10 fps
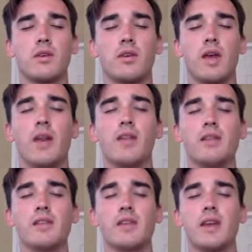And in
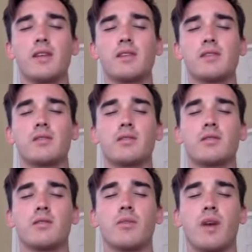this case,
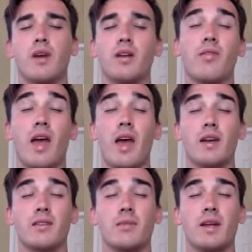part of the
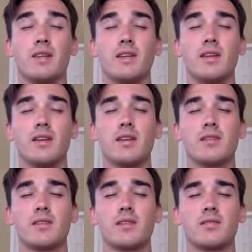act of meditating
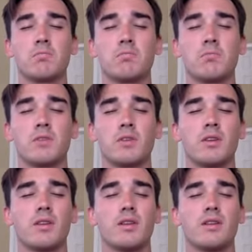is
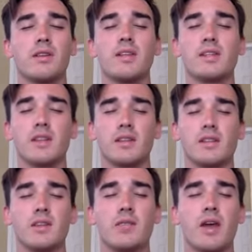listening
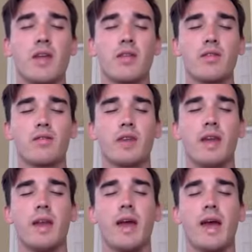to your breath
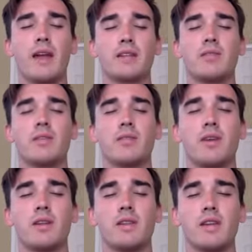and actively
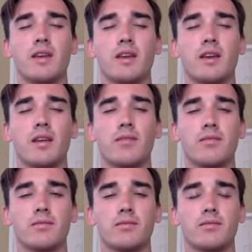partaking in it.
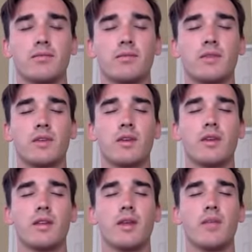
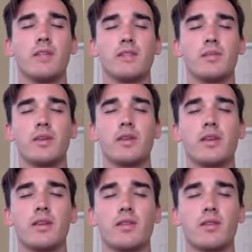That means
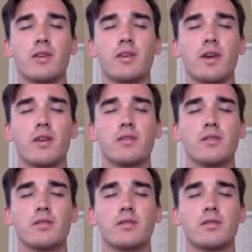breathing in through your
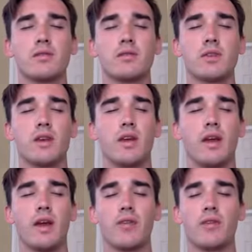nose and
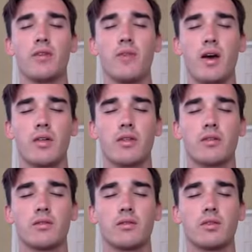out through your mouth,
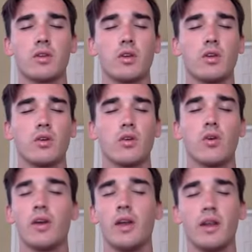
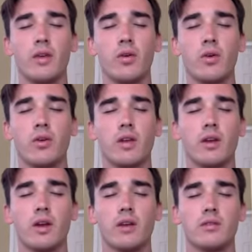or in any order thereof.